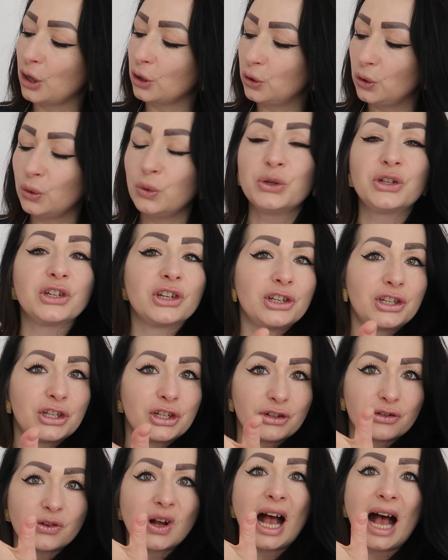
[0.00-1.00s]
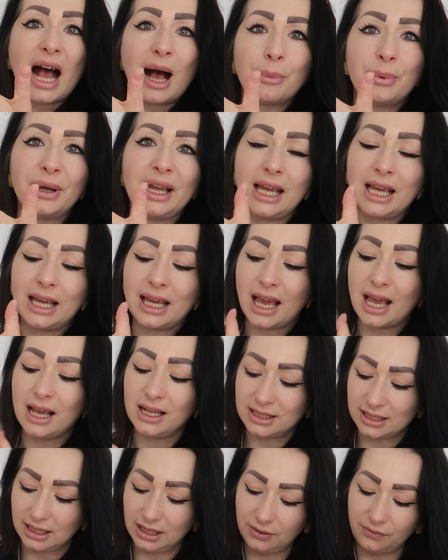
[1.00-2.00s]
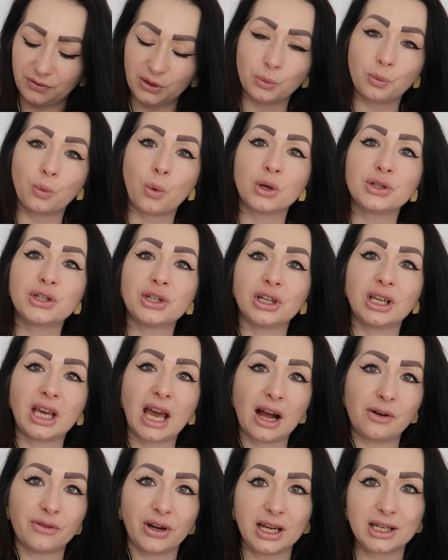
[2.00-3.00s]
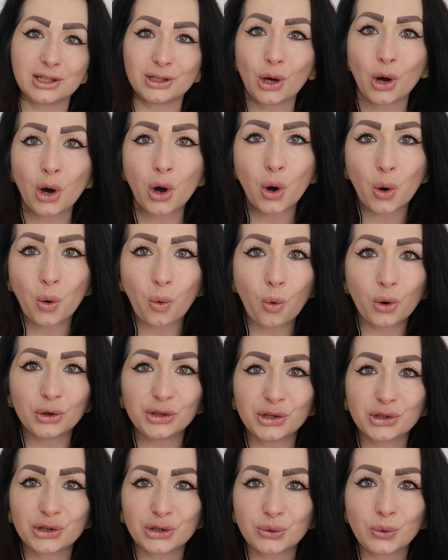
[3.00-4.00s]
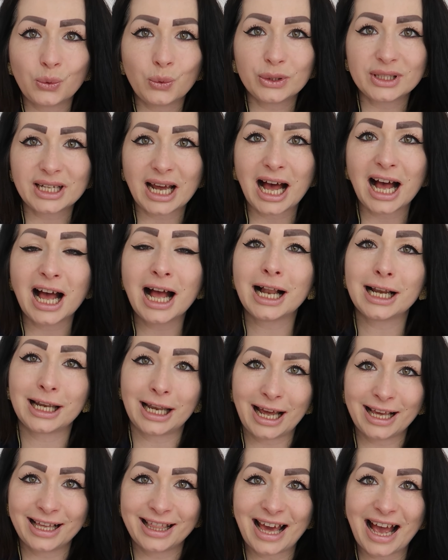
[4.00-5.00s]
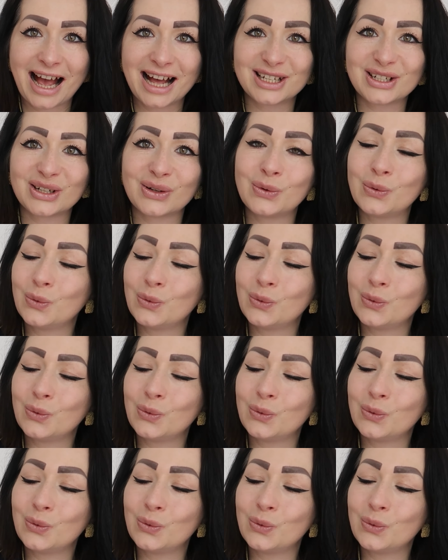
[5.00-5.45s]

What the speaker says: good strap in case if you want to carry it on your shoulder like that,